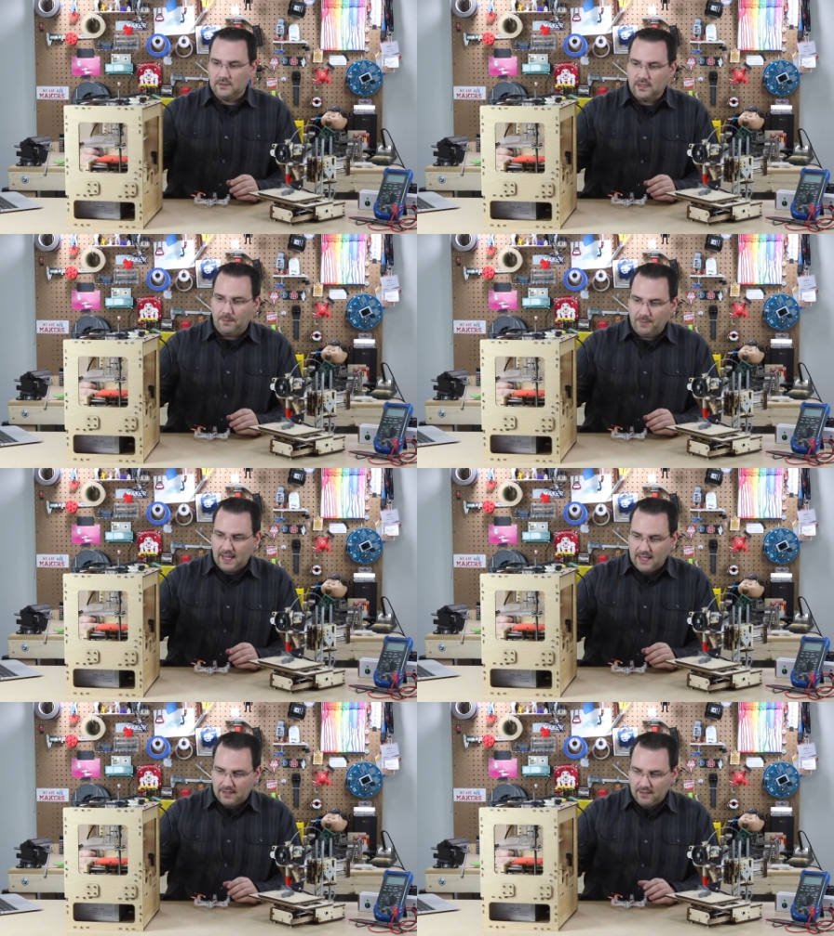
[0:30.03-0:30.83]

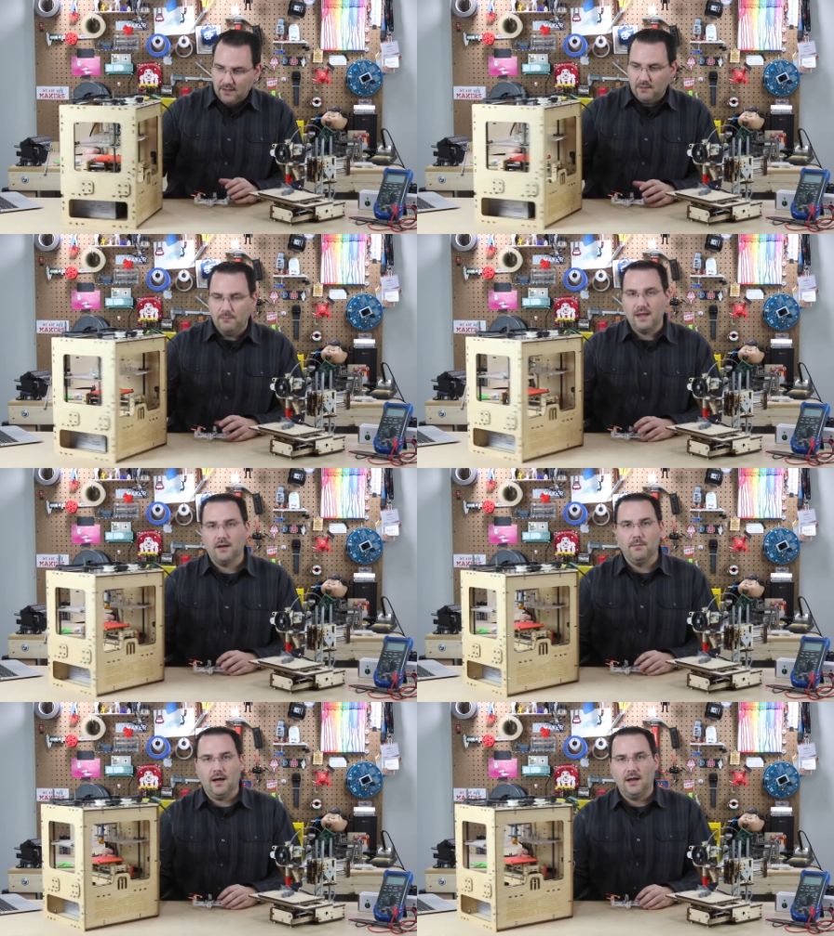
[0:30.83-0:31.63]
cupcake
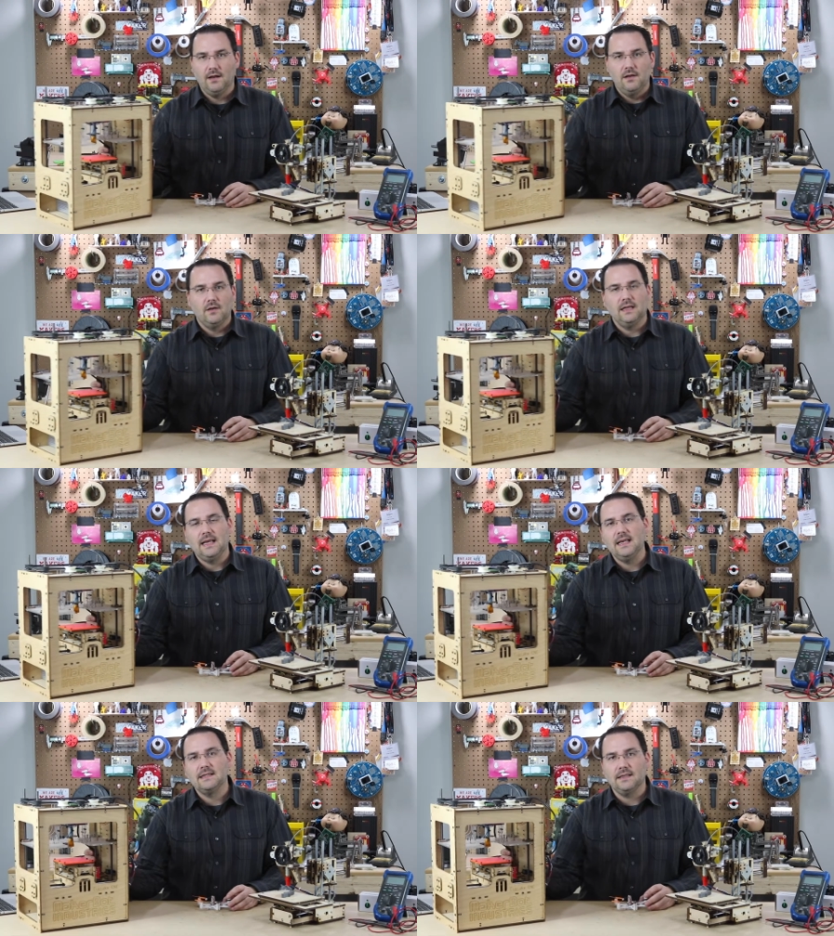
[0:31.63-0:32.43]
MakerBot, can
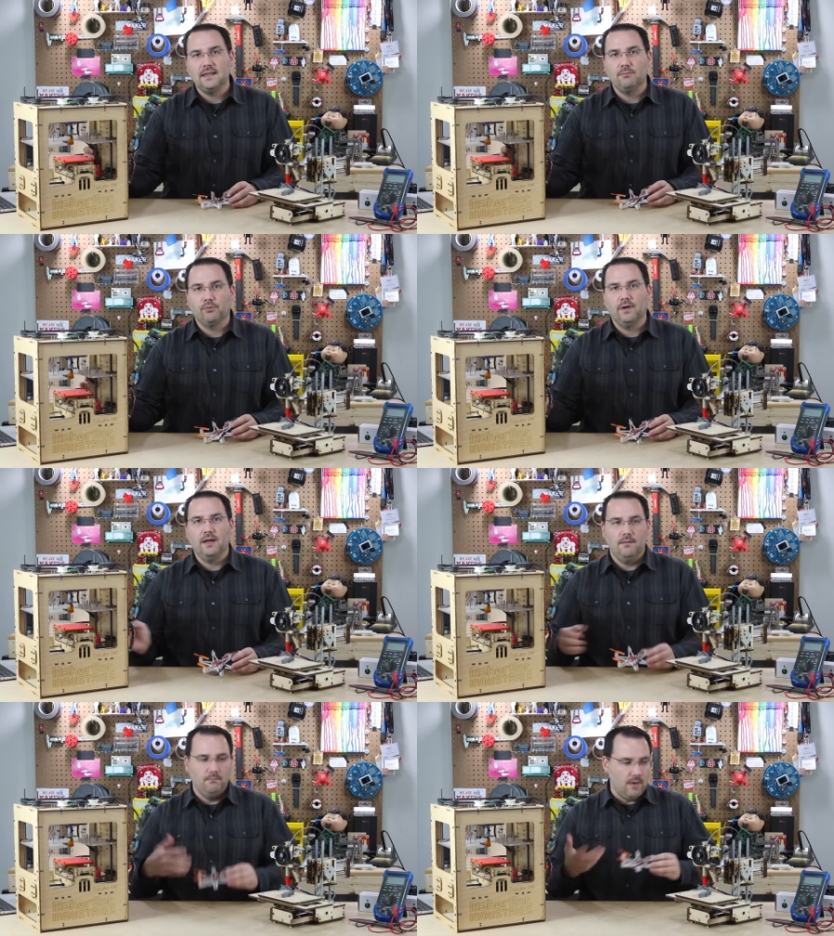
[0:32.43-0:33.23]
easily
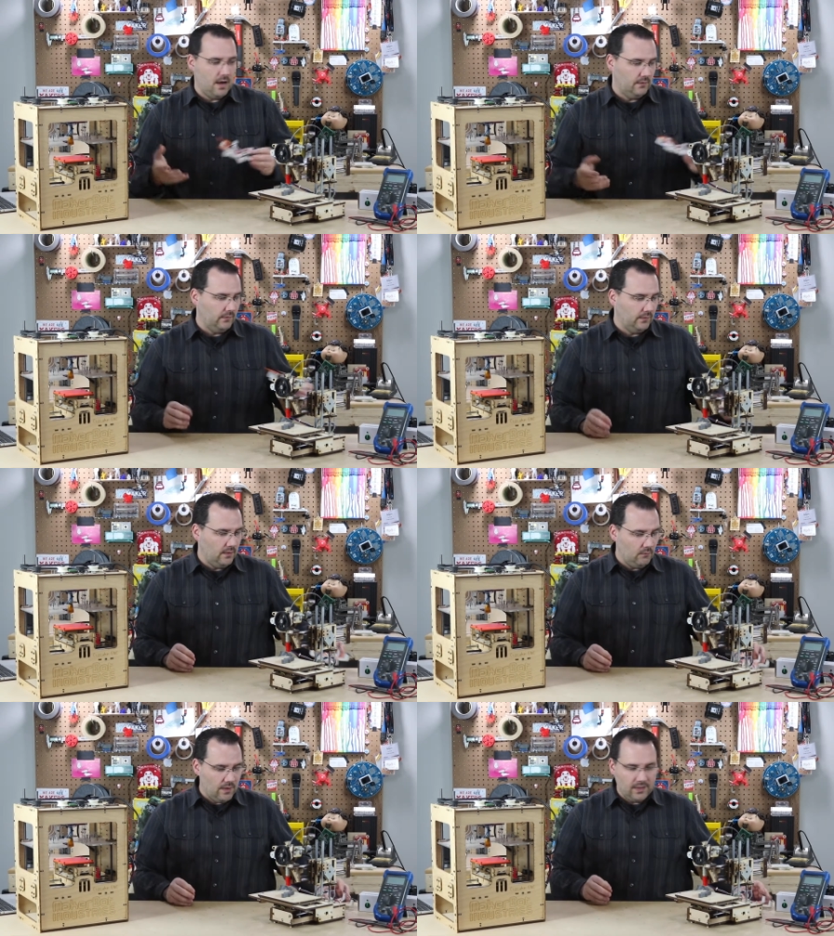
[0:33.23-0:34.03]
print models.
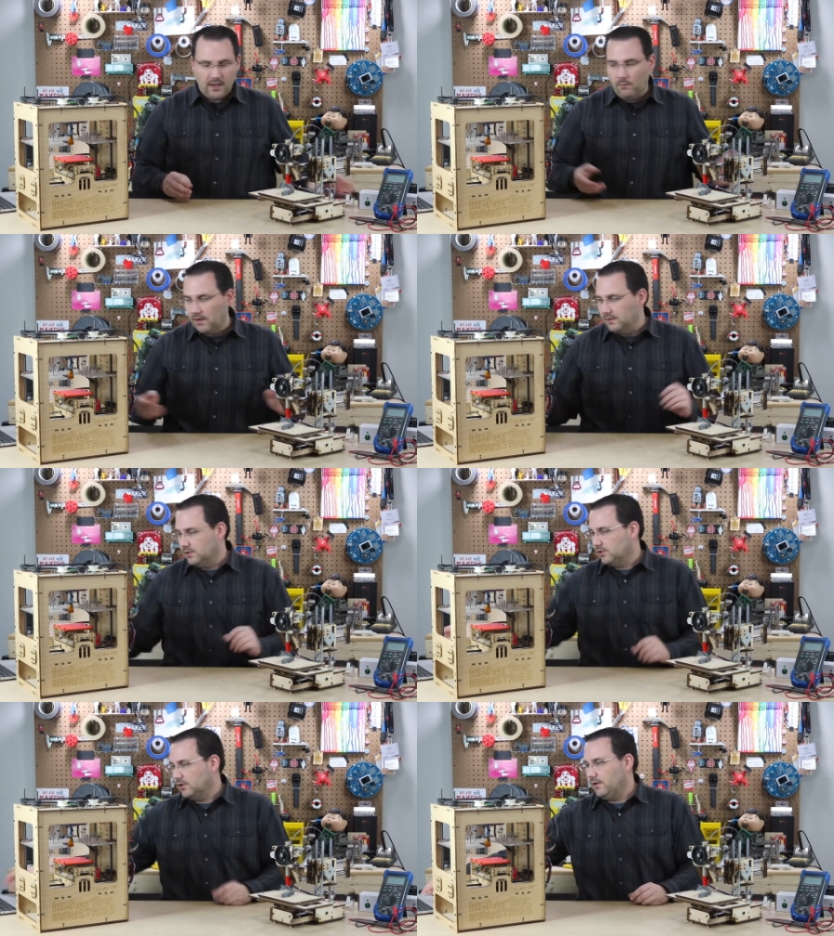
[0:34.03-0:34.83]
And the one thing I wanted
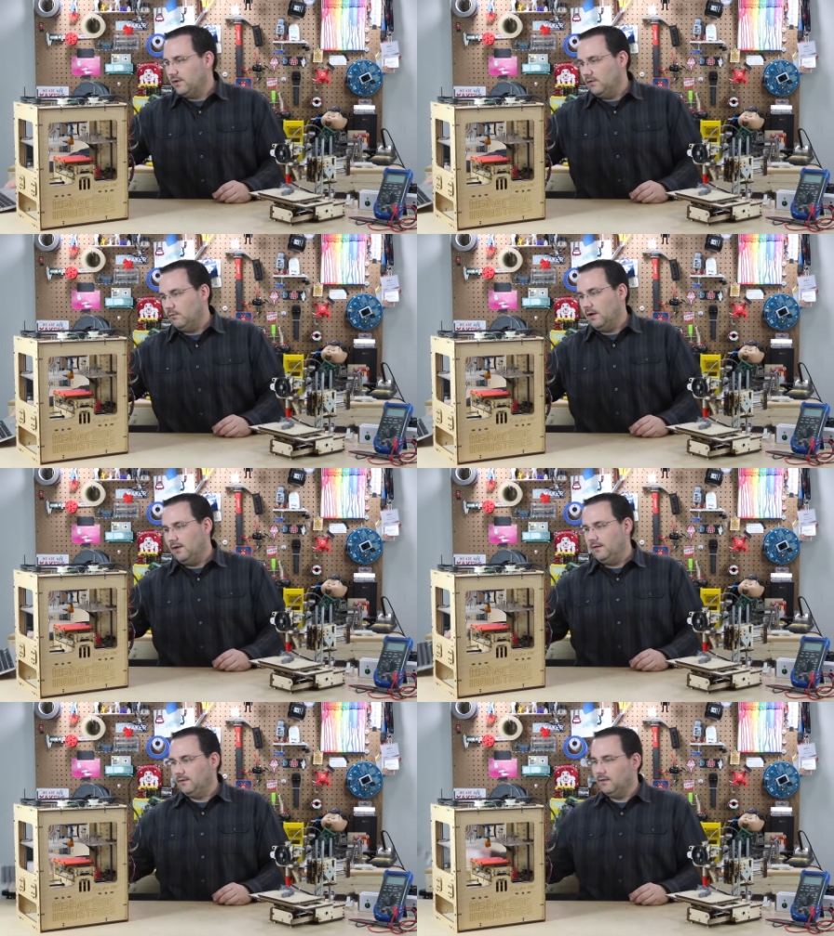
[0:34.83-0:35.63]
to show you
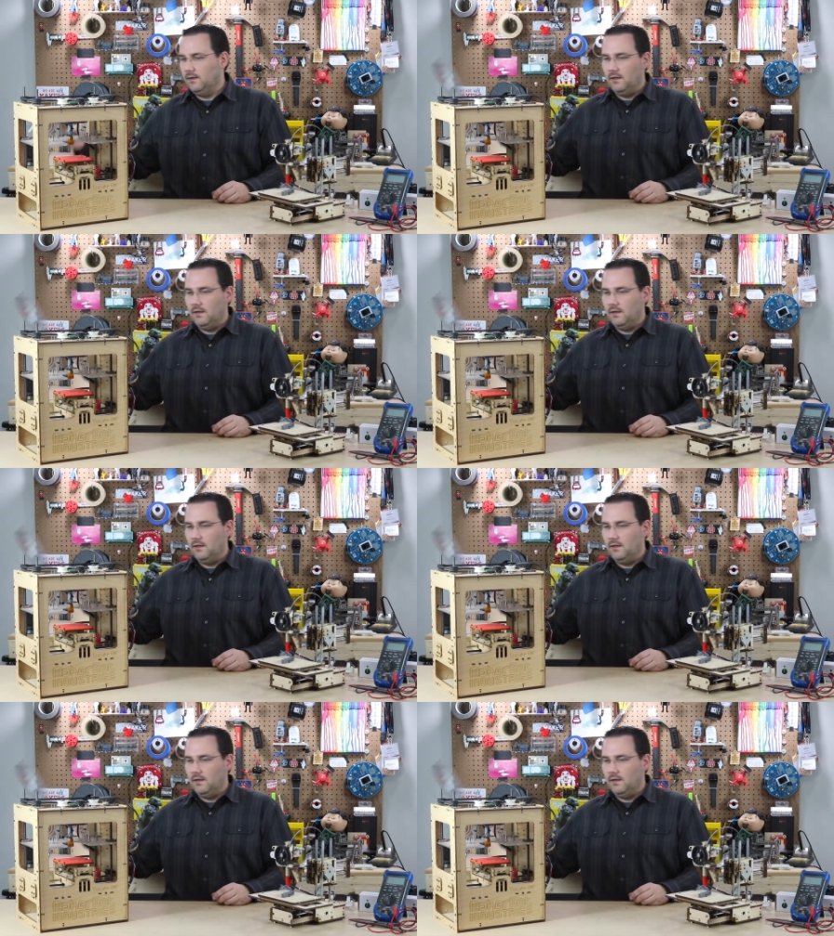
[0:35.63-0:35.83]
was